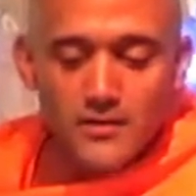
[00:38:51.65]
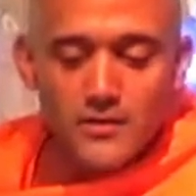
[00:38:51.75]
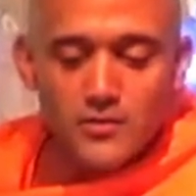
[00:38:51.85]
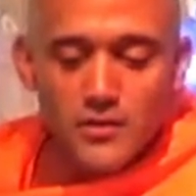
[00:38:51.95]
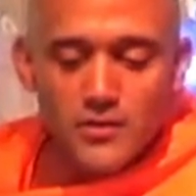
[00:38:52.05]
he
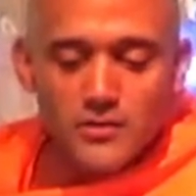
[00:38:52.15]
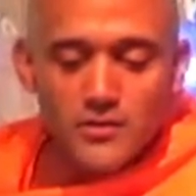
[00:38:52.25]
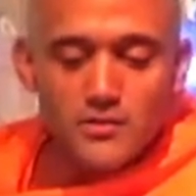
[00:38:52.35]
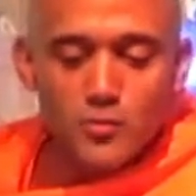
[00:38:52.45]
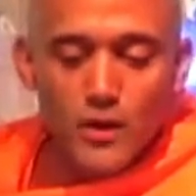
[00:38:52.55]

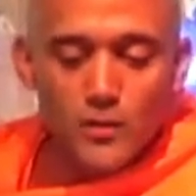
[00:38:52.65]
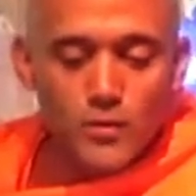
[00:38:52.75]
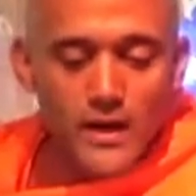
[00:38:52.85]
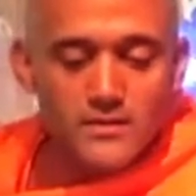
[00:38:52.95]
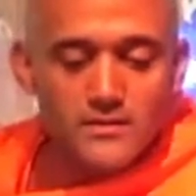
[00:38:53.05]
cherishes while
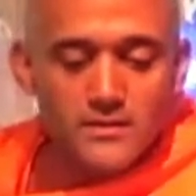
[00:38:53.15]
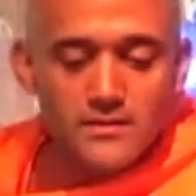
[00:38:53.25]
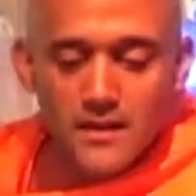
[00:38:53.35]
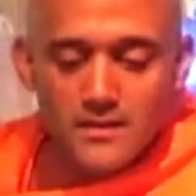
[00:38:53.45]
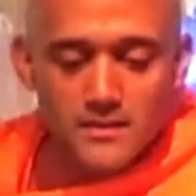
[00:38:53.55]
practicing
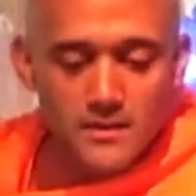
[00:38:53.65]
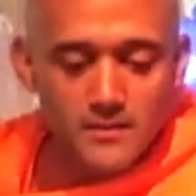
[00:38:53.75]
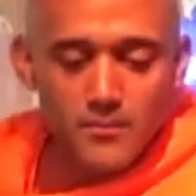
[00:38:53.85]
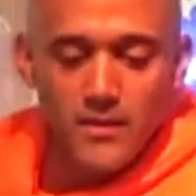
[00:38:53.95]
sadhana.